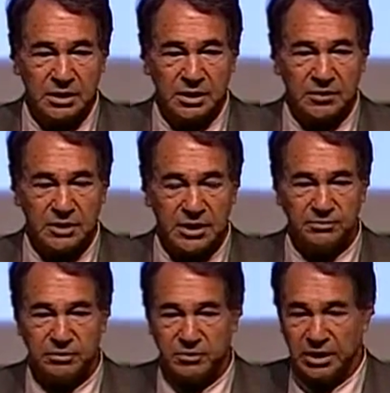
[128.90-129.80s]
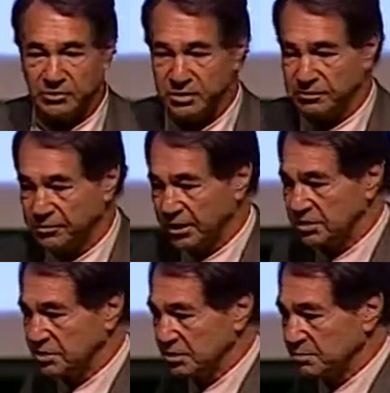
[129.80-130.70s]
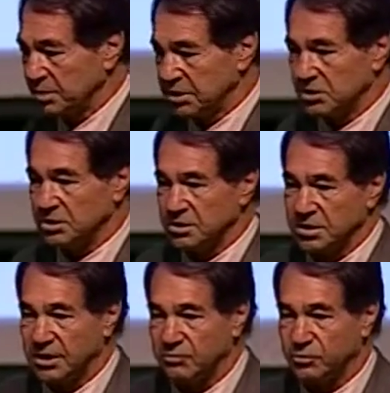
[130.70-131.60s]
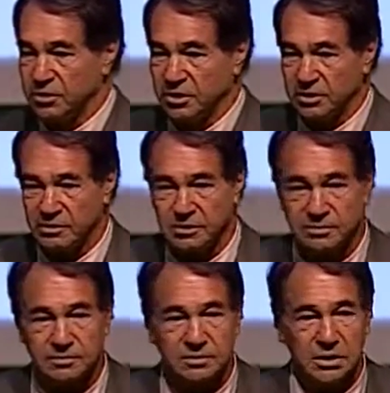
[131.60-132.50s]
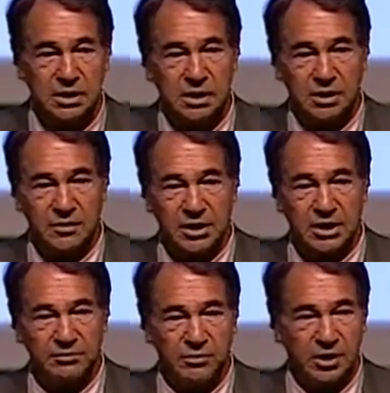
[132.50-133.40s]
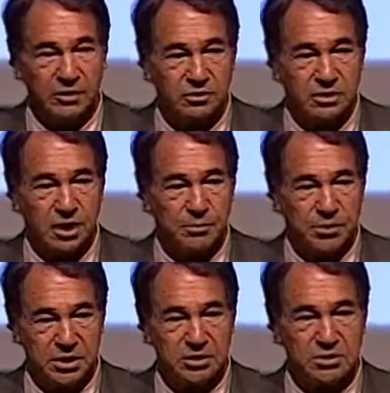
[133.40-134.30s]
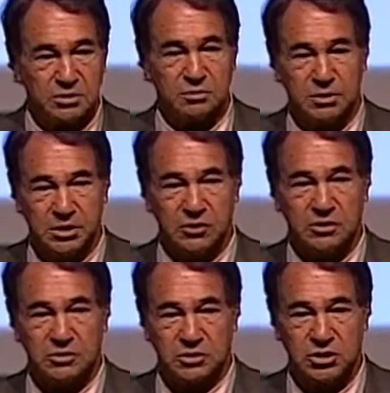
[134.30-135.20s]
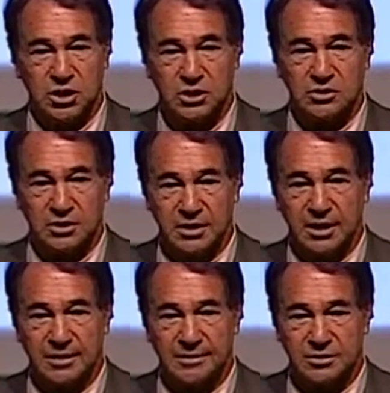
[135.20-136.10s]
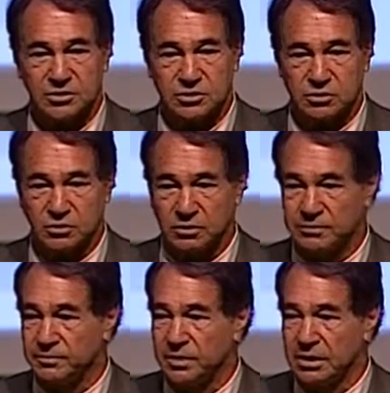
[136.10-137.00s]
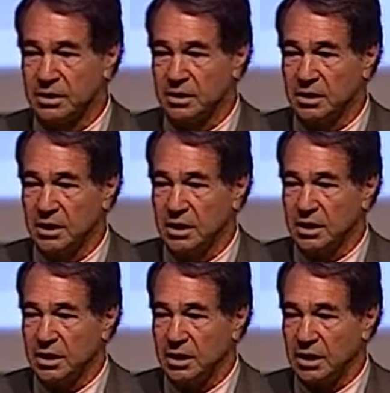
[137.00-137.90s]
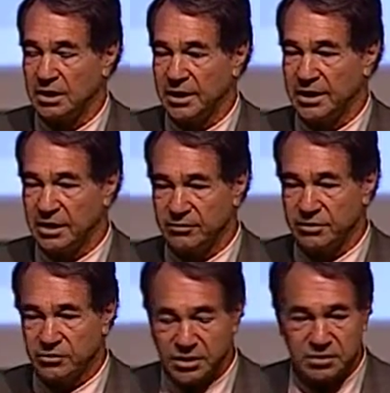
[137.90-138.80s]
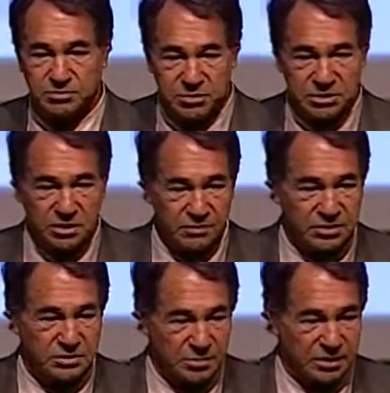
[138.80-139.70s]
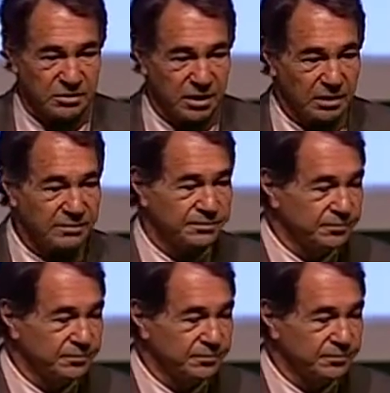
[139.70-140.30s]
And the life around it affects it as much as the life within it. And the life around it appears to be going to change in Canada soon. And I have the greatest misgivings about that.